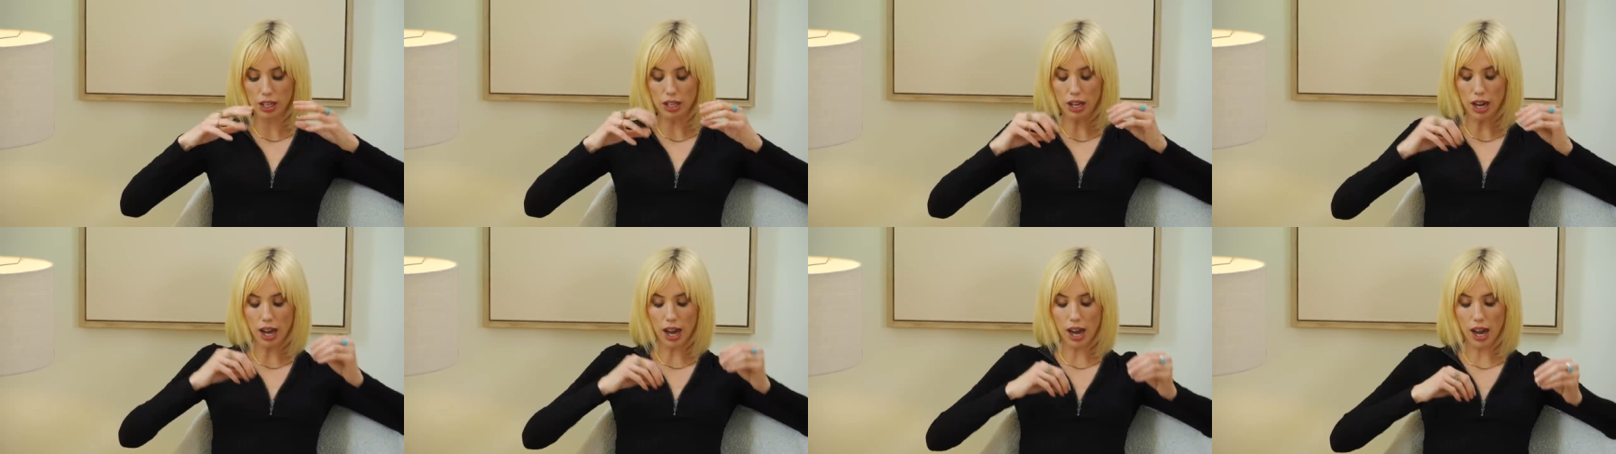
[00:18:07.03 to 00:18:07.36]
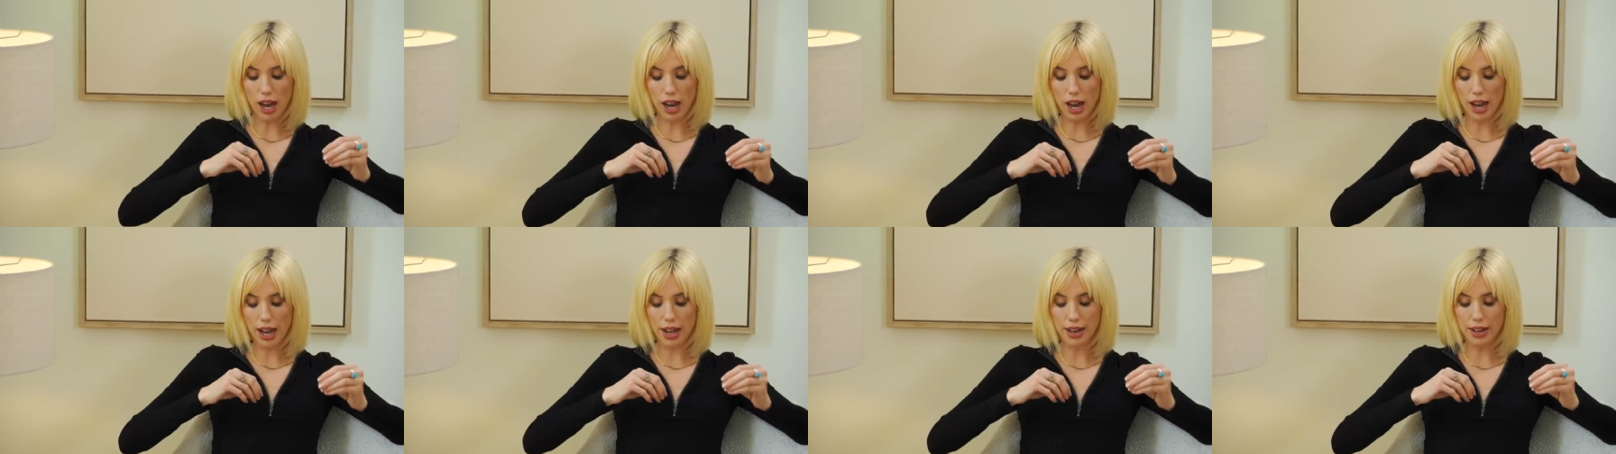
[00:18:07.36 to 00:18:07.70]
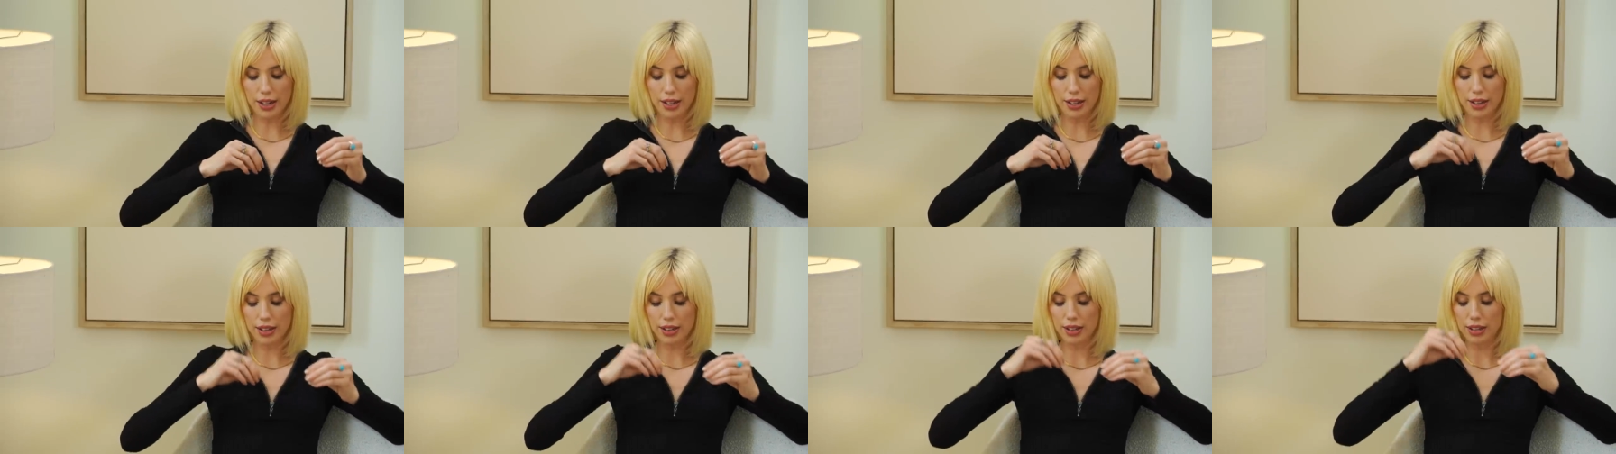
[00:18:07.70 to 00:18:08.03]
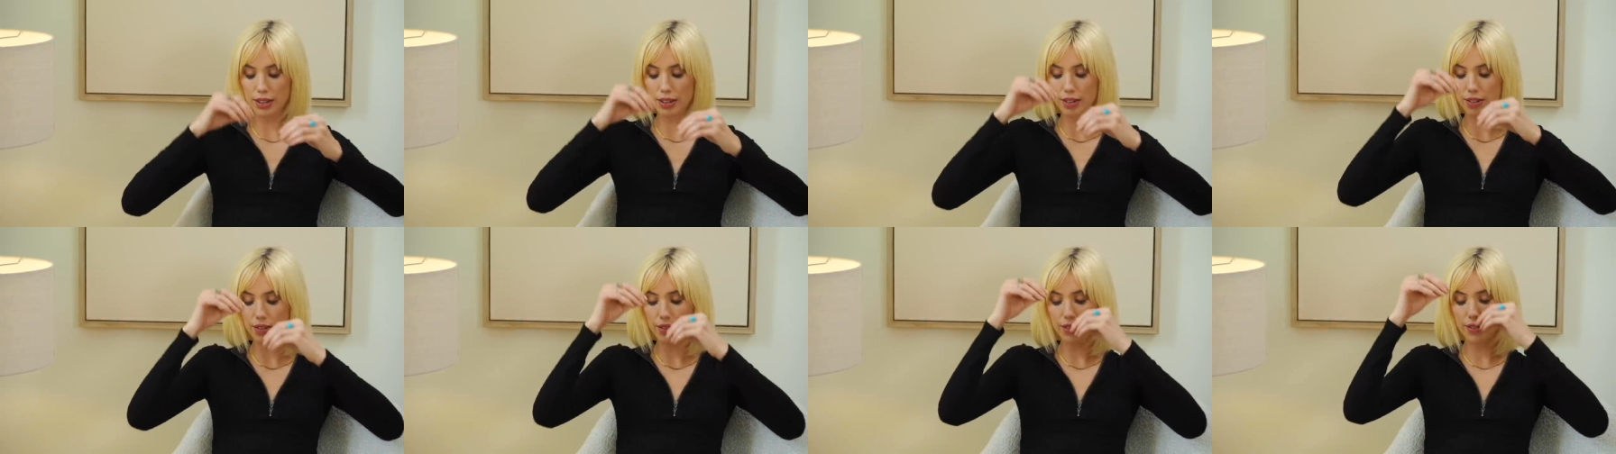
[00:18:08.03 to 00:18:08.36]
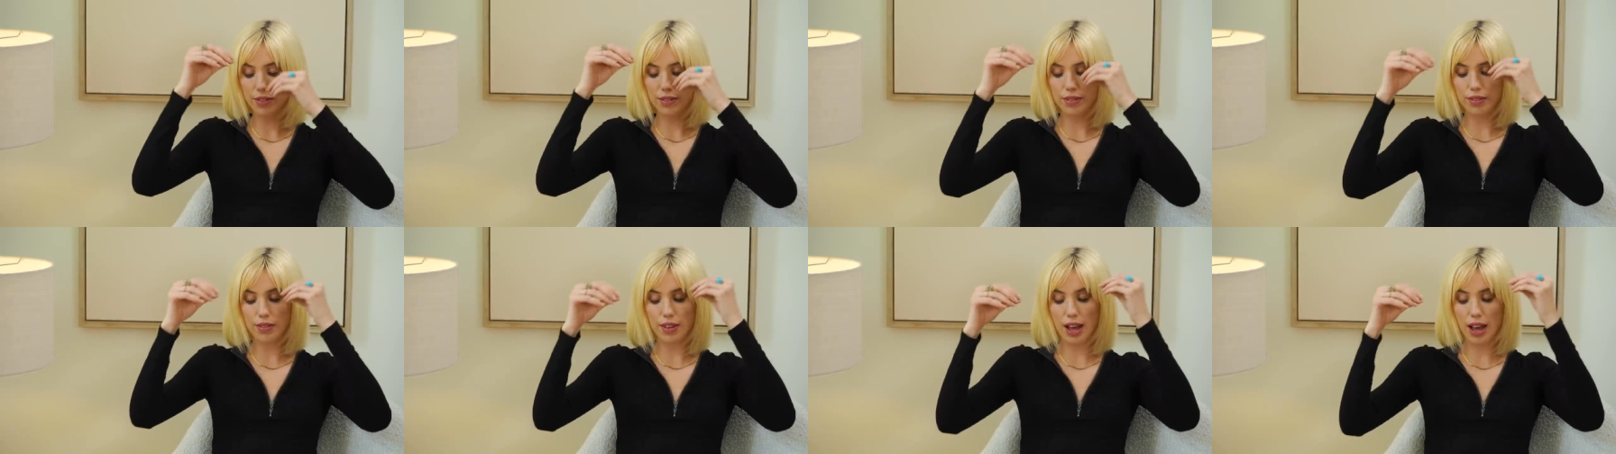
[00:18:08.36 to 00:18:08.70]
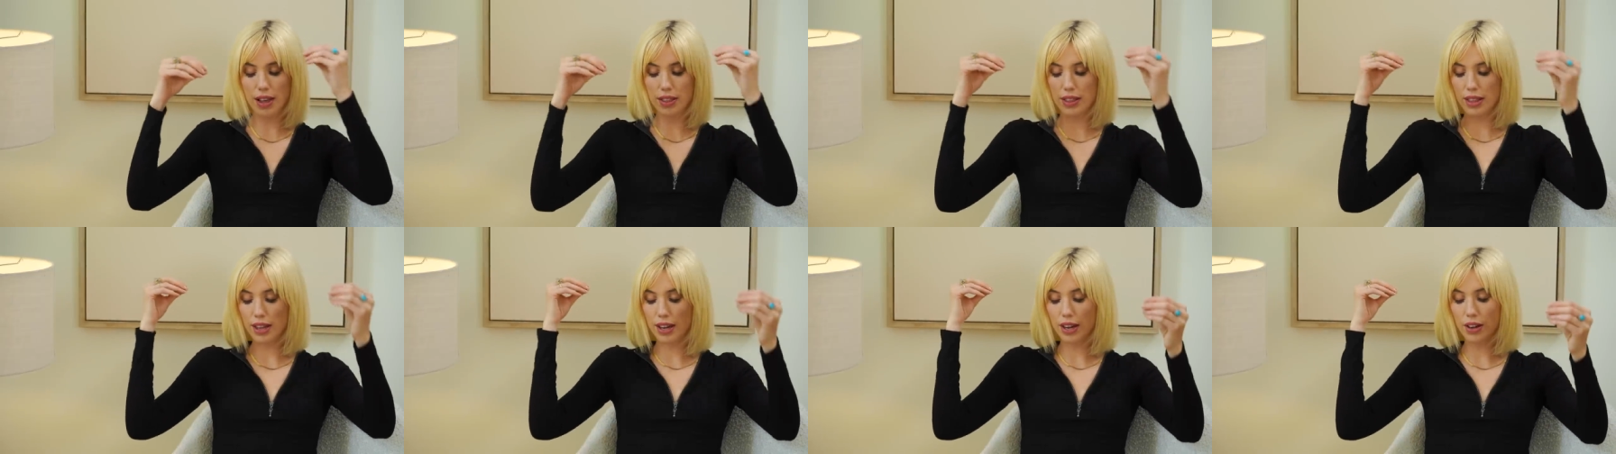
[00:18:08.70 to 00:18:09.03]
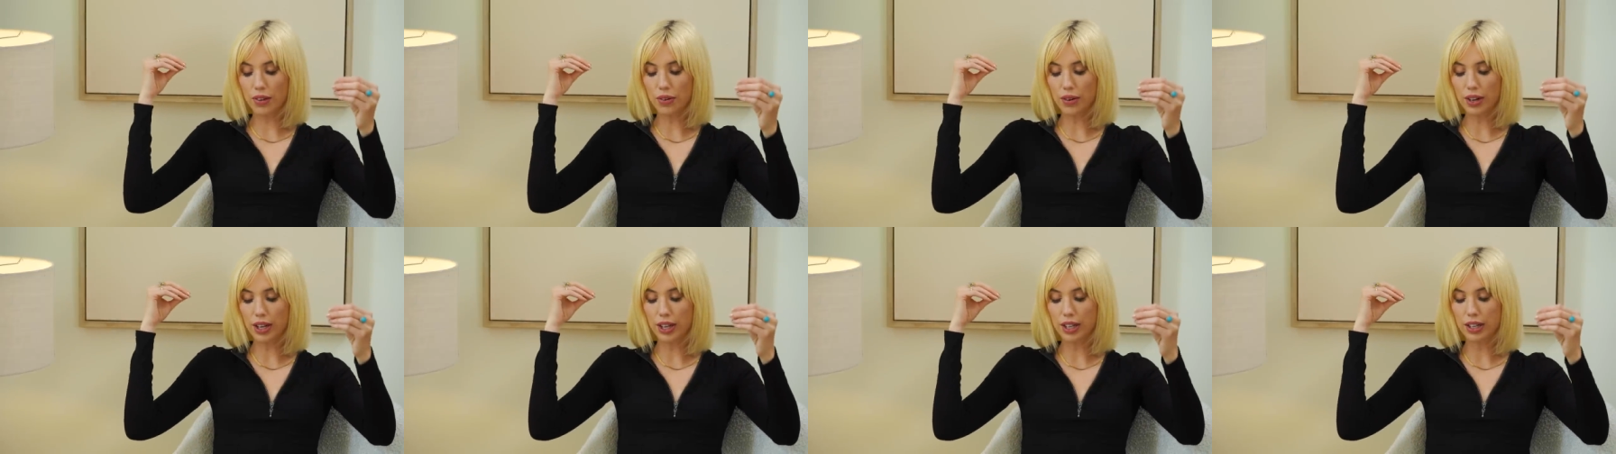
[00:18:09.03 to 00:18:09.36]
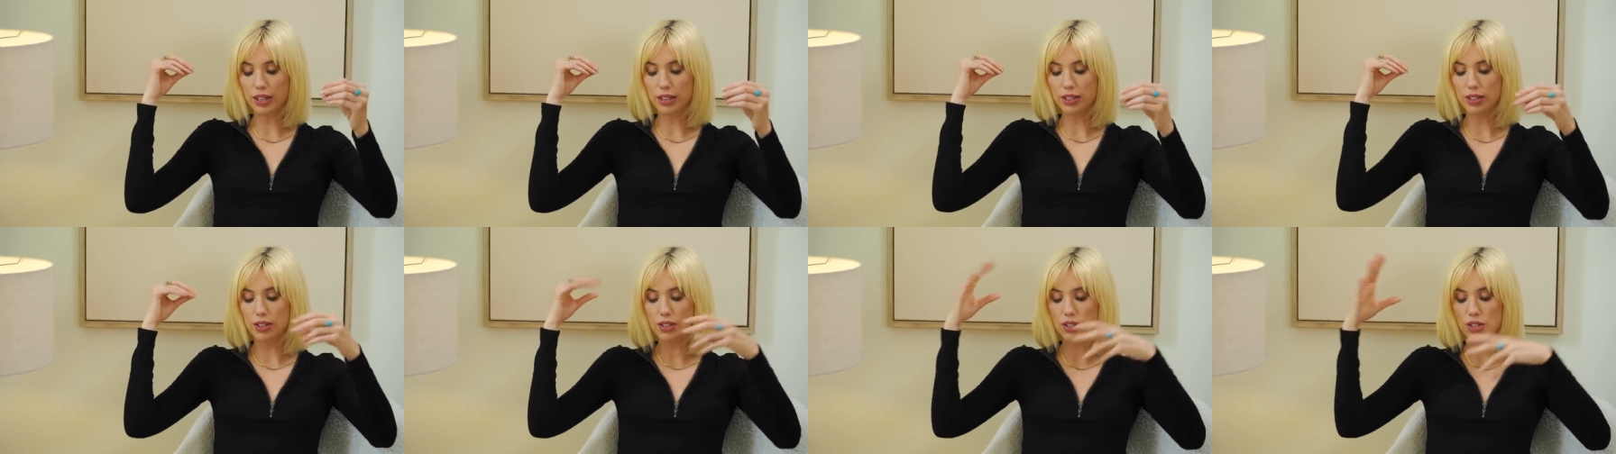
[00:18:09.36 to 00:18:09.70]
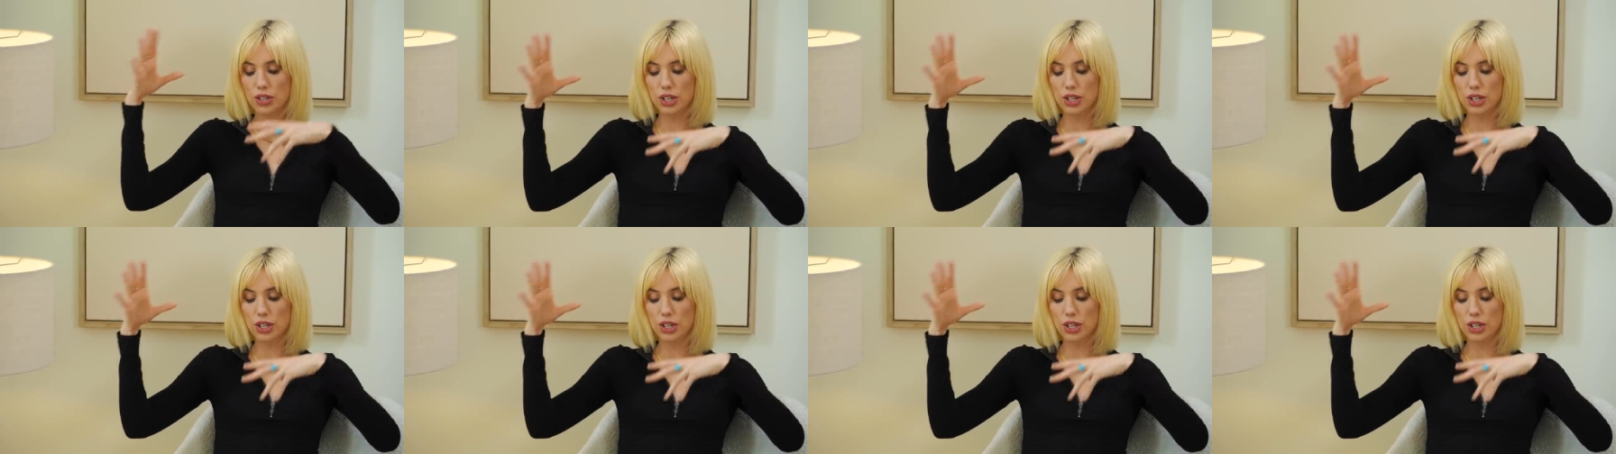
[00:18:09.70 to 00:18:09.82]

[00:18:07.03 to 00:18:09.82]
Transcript: God, athletic greens,